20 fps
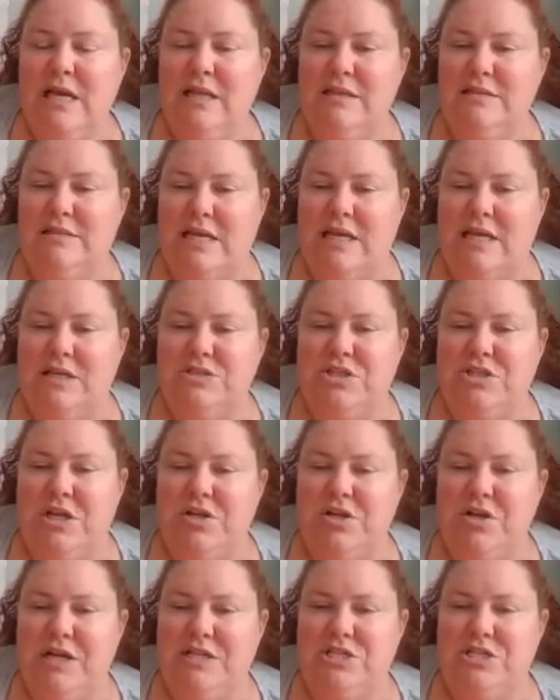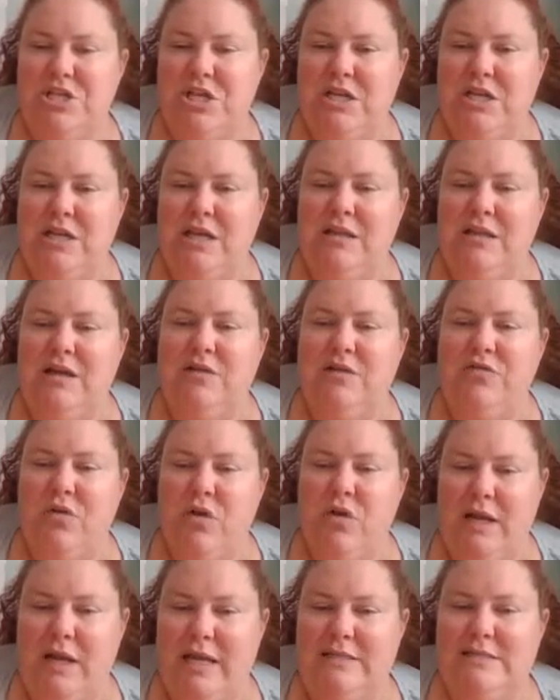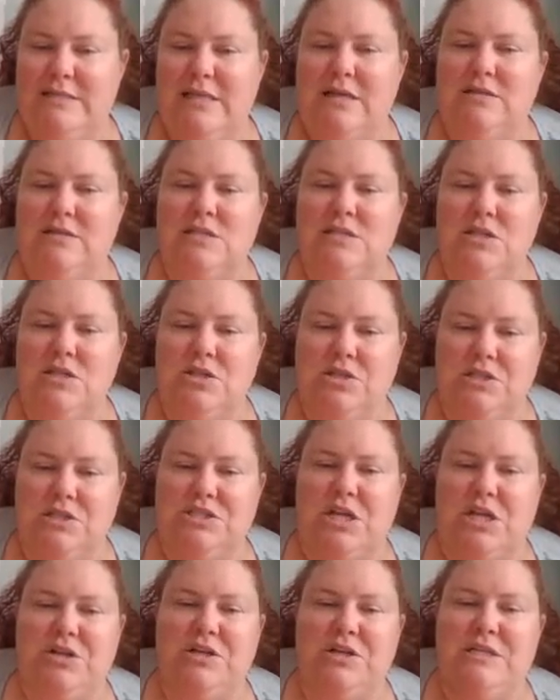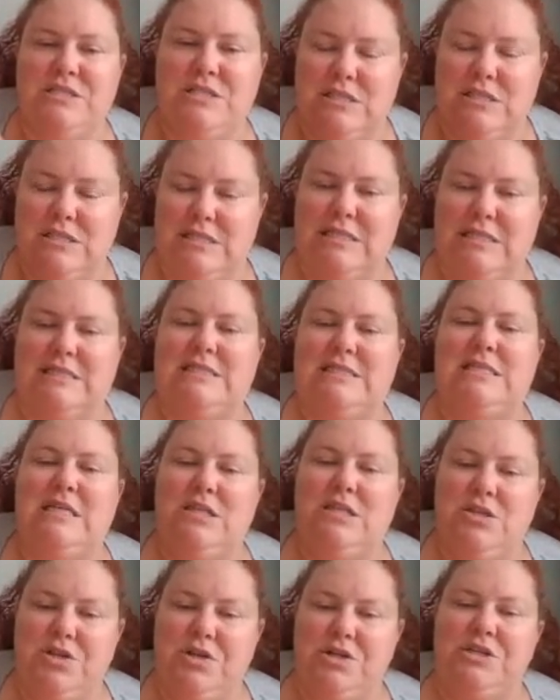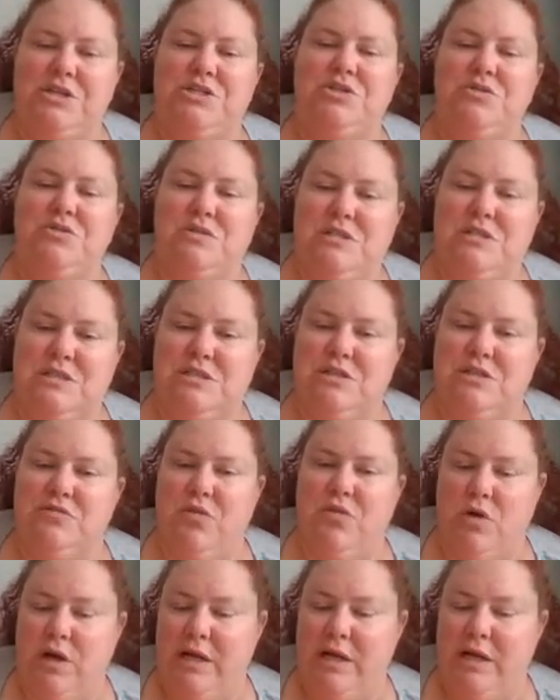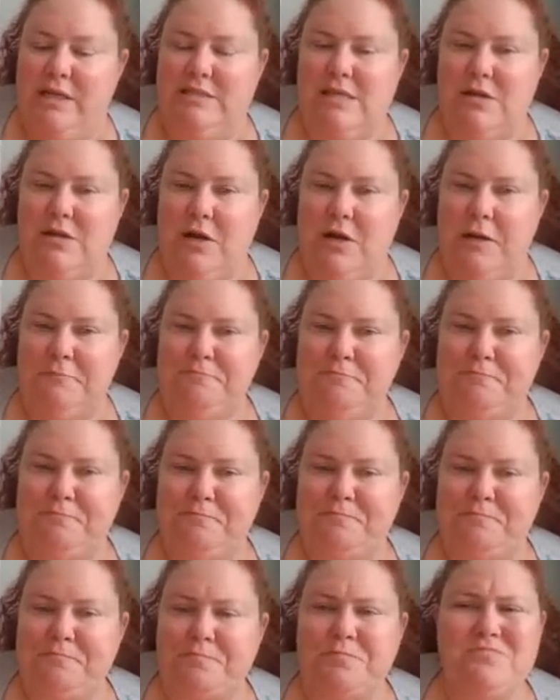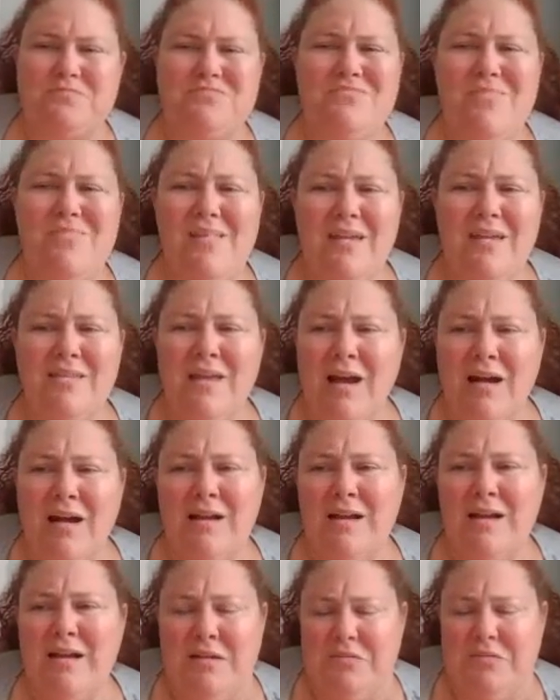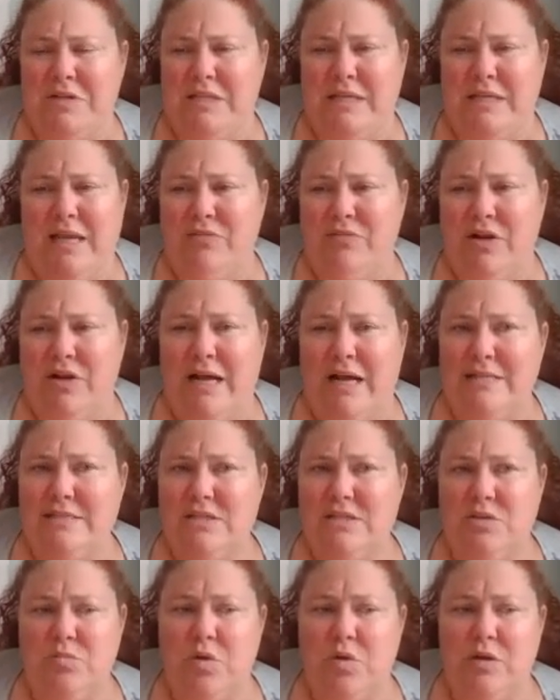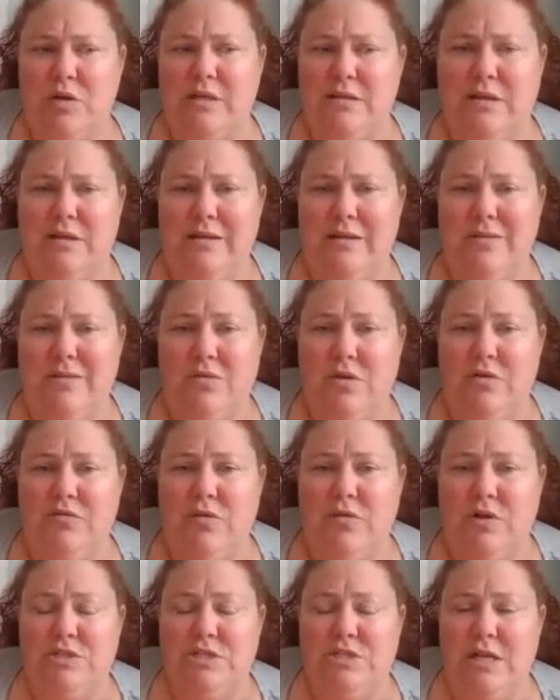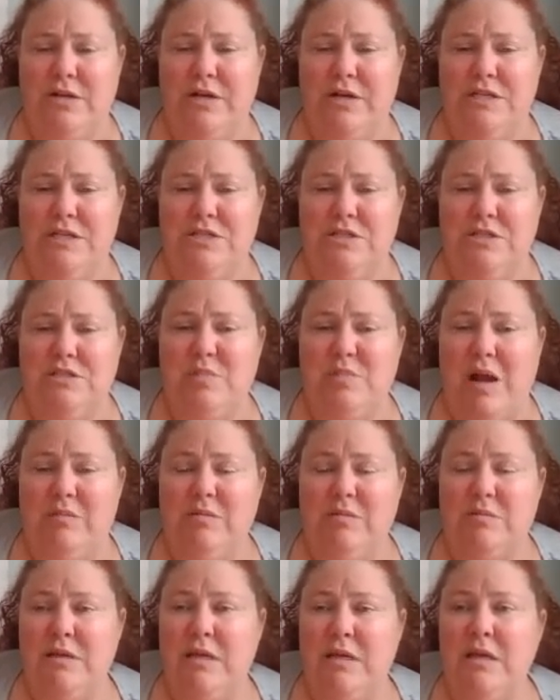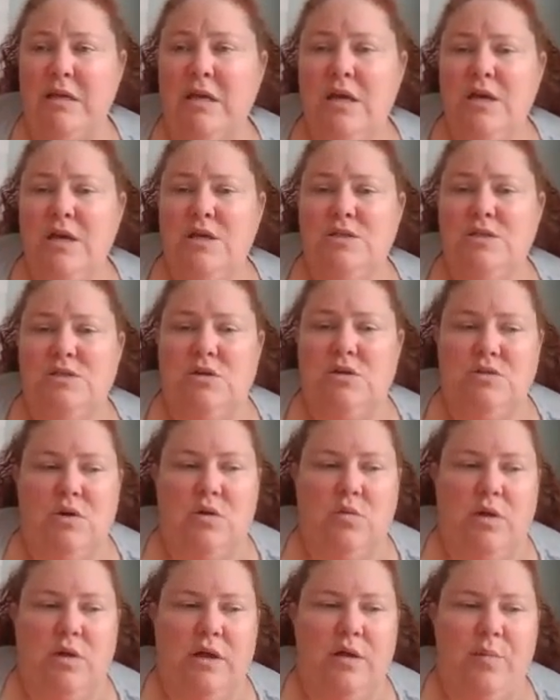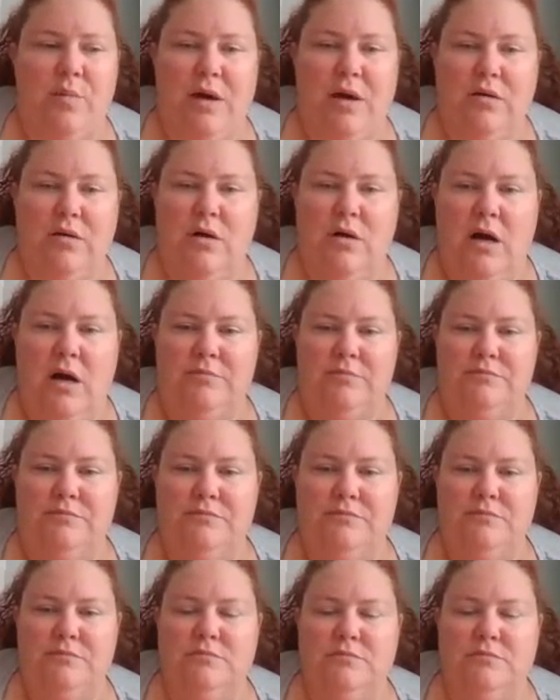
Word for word: in the second generation, and therefore eight cells in third generation, 16, 32, 64, etc they aren't going to really ever ask you more than like three or four generations probably so don't worry about um